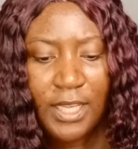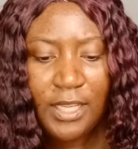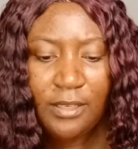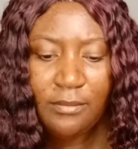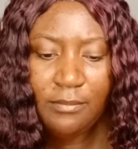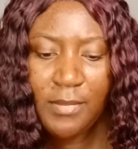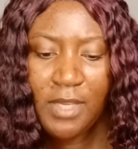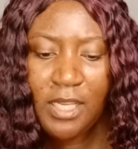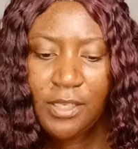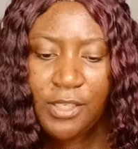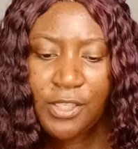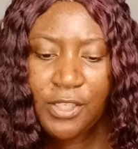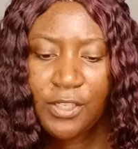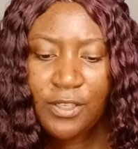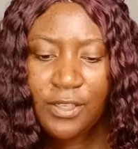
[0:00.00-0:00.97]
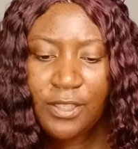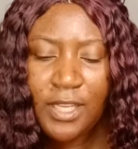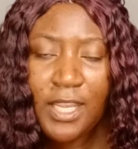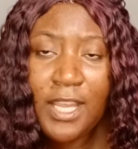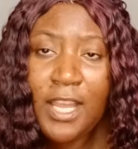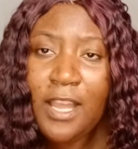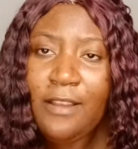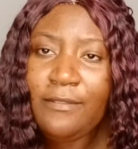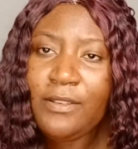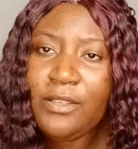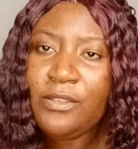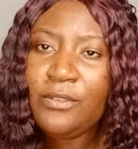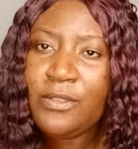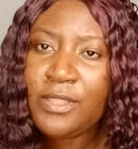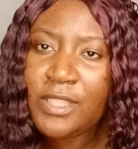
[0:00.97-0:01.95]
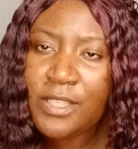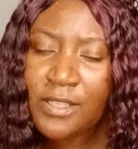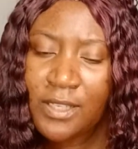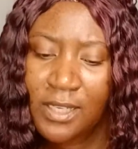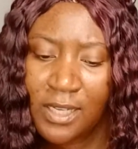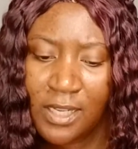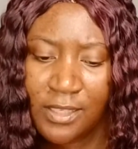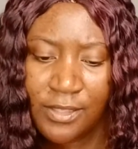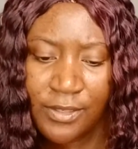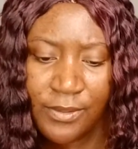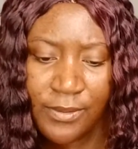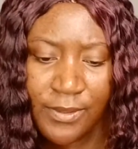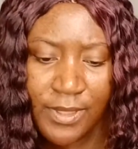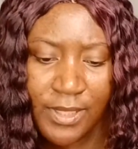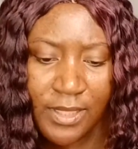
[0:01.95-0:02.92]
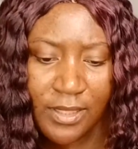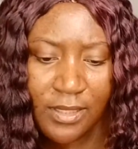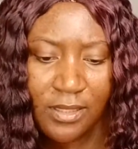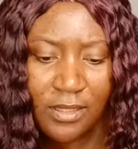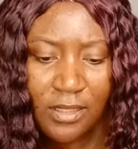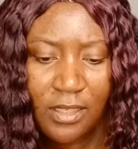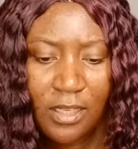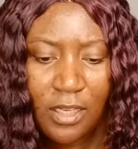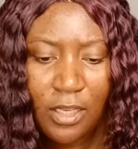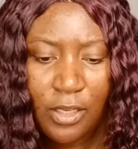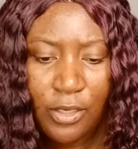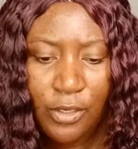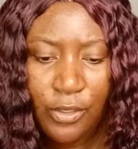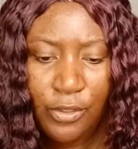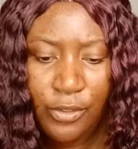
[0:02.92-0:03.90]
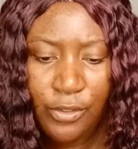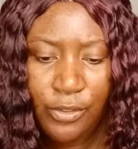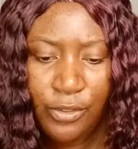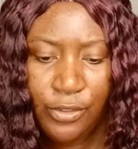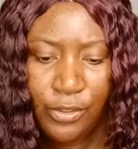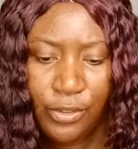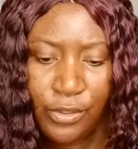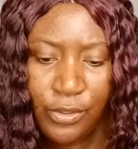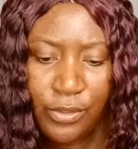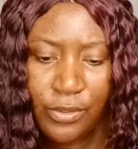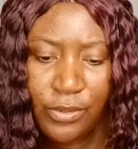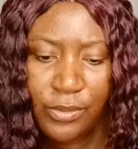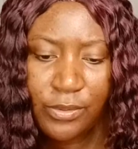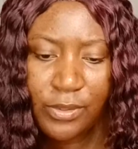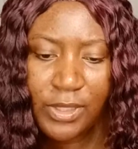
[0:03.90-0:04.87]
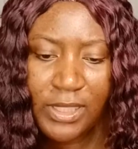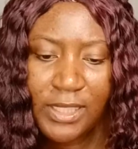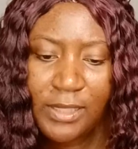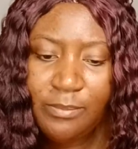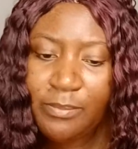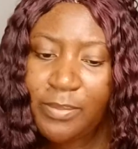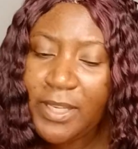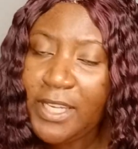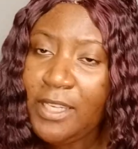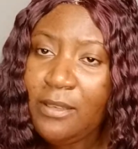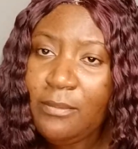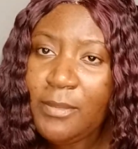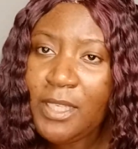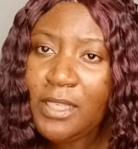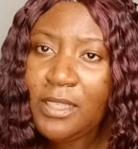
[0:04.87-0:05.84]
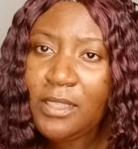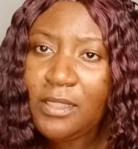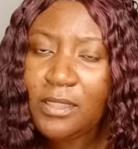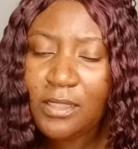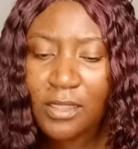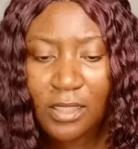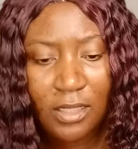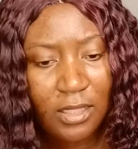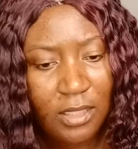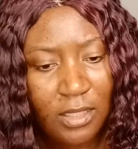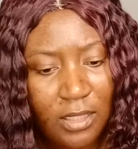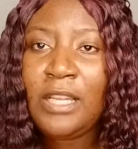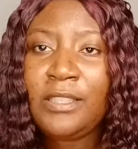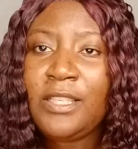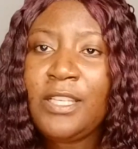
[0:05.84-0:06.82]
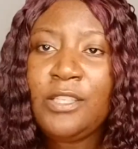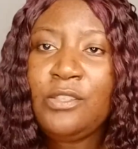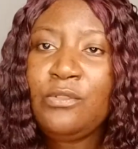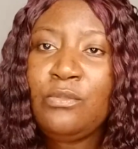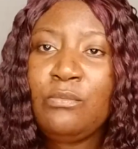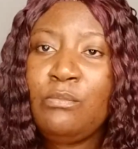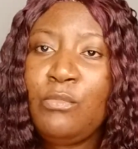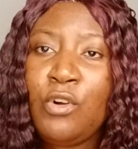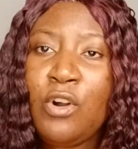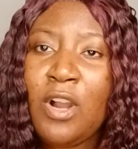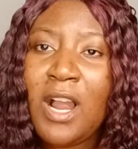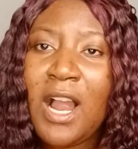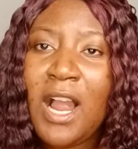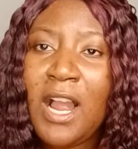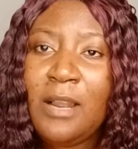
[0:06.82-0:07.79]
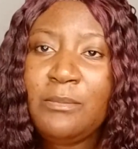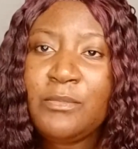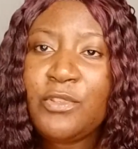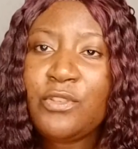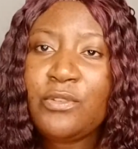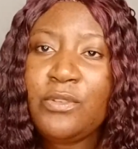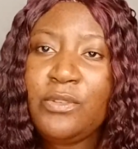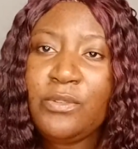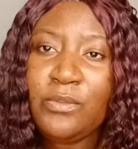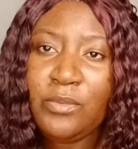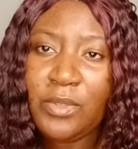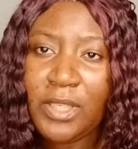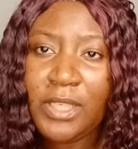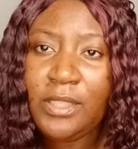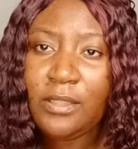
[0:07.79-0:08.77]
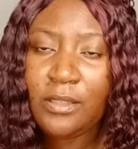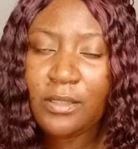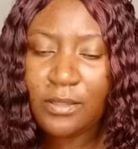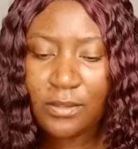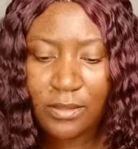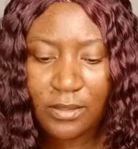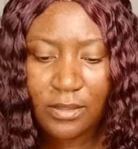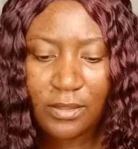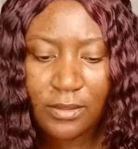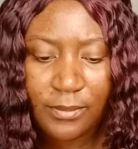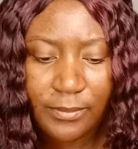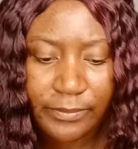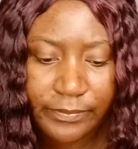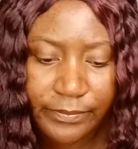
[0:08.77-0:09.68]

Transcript: And make sure they have no derogatory, no late payment that can do more harm to you than good.